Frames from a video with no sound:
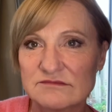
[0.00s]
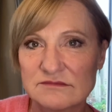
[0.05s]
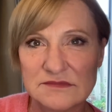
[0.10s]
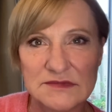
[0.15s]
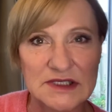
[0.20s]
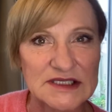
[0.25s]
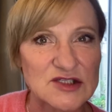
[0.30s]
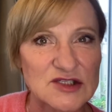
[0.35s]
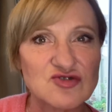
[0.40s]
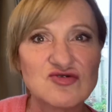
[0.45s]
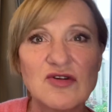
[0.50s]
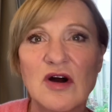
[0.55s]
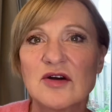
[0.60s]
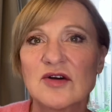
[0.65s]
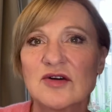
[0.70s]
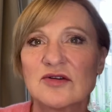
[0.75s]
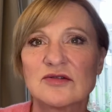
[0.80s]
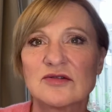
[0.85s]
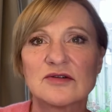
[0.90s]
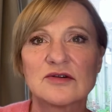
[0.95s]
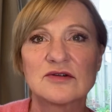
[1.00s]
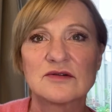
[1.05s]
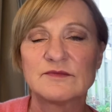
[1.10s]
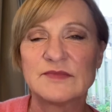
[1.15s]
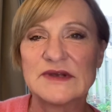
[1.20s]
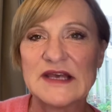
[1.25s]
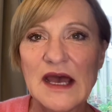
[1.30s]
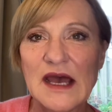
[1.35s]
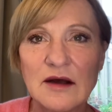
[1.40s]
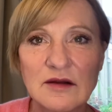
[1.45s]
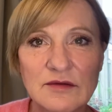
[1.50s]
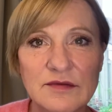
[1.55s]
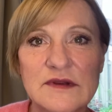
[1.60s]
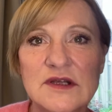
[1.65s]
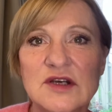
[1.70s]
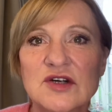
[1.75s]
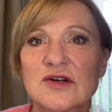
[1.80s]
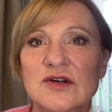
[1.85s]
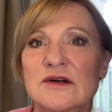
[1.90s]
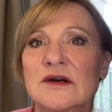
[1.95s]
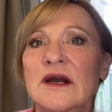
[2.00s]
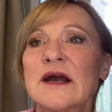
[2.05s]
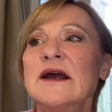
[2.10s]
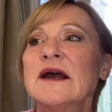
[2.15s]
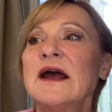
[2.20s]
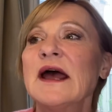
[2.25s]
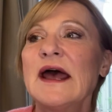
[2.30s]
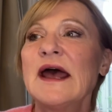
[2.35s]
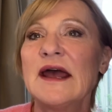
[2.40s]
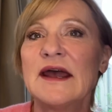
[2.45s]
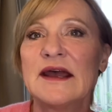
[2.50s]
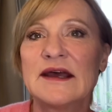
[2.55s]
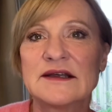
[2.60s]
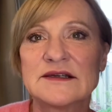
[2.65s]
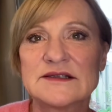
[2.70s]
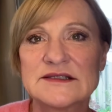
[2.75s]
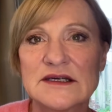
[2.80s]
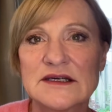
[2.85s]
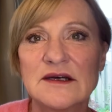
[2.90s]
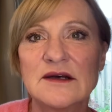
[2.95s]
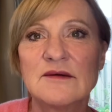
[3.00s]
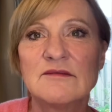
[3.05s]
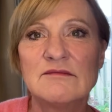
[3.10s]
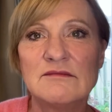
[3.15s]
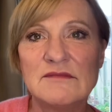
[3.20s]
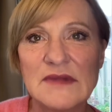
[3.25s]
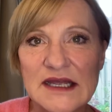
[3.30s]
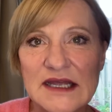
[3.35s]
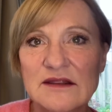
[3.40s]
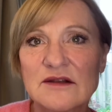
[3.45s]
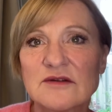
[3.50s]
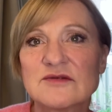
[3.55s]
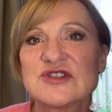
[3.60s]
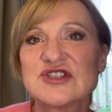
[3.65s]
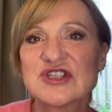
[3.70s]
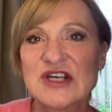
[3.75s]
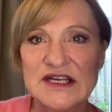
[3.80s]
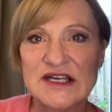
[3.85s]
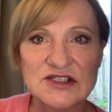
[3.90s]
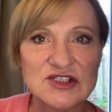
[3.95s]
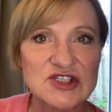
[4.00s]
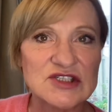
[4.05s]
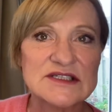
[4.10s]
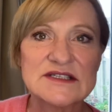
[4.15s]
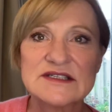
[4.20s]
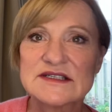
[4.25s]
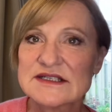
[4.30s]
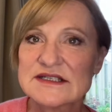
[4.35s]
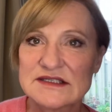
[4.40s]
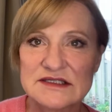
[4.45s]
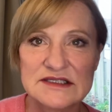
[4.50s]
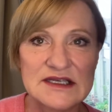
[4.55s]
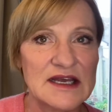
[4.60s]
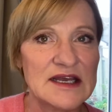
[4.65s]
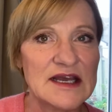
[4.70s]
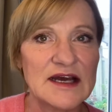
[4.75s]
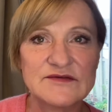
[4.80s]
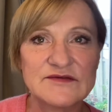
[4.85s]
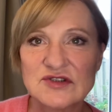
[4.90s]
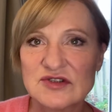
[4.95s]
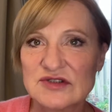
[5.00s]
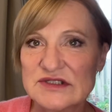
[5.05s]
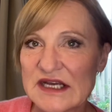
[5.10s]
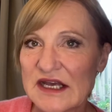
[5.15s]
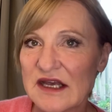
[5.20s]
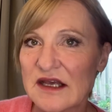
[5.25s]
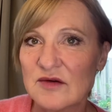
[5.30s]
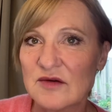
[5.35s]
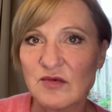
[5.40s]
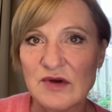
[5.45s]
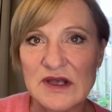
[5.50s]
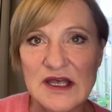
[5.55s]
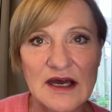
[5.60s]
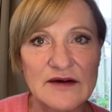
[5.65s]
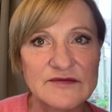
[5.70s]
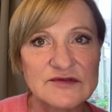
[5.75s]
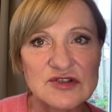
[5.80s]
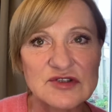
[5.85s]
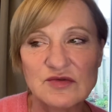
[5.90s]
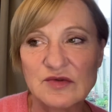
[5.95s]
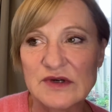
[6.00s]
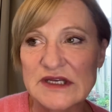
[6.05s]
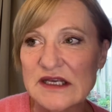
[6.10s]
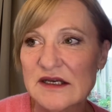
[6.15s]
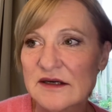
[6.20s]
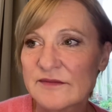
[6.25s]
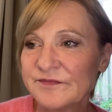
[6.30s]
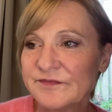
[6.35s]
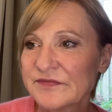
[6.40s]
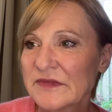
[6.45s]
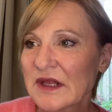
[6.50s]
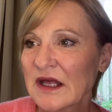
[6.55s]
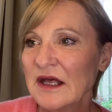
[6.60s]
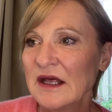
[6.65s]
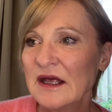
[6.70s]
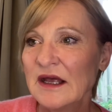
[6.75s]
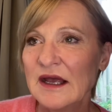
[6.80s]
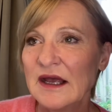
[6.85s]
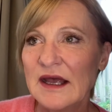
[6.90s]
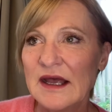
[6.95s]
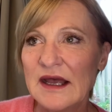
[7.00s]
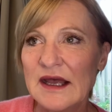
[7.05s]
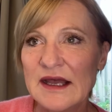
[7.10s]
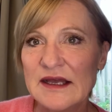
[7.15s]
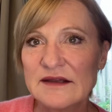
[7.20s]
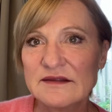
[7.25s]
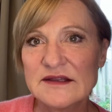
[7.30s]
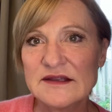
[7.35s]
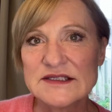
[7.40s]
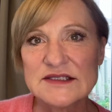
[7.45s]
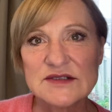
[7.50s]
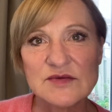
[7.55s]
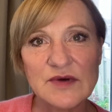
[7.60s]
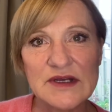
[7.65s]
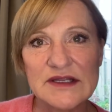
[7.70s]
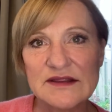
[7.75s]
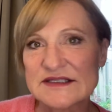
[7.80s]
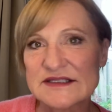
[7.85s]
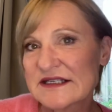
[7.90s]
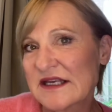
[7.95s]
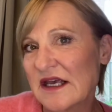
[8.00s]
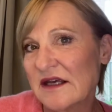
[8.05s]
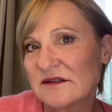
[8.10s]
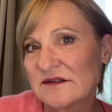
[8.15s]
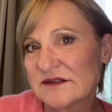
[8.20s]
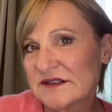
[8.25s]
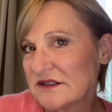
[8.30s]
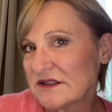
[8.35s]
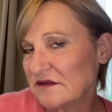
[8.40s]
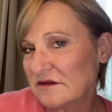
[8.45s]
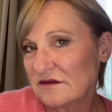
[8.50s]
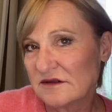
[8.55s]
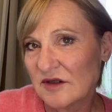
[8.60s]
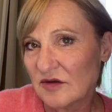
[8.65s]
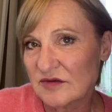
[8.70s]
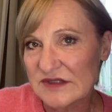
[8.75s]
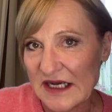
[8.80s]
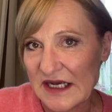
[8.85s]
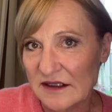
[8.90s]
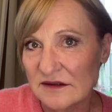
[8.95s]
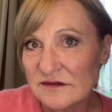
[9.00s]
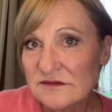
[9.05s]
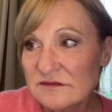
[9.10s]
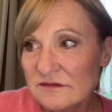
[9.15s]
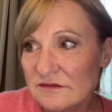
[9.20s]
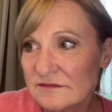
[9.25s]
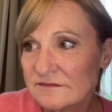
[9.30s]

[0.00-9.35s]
get stronger, be healthier, and make those changes day after day, week after week. And this week, the scale didn't go down.